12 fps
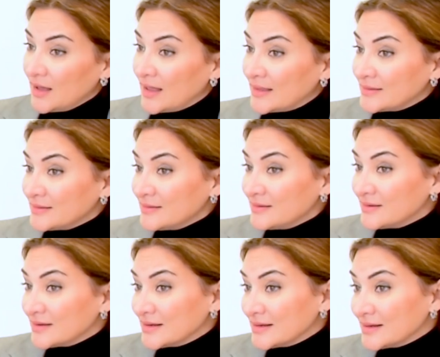And
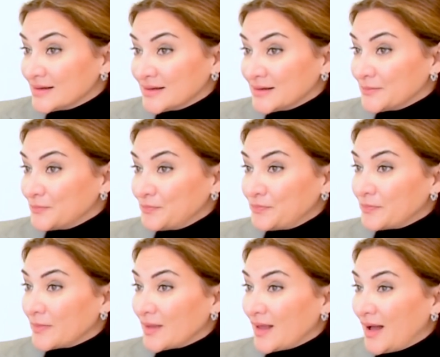um,
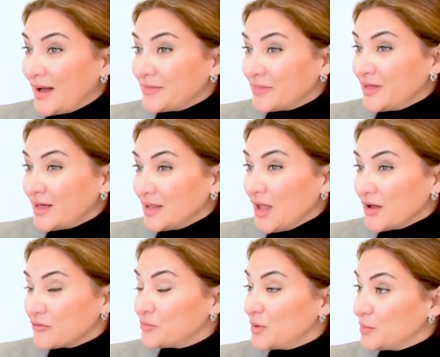I think a lot
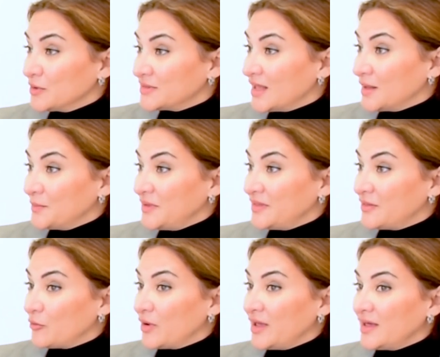of people tell me
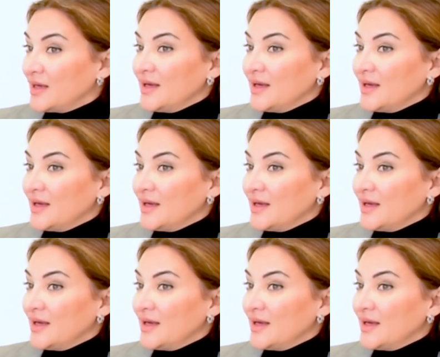the way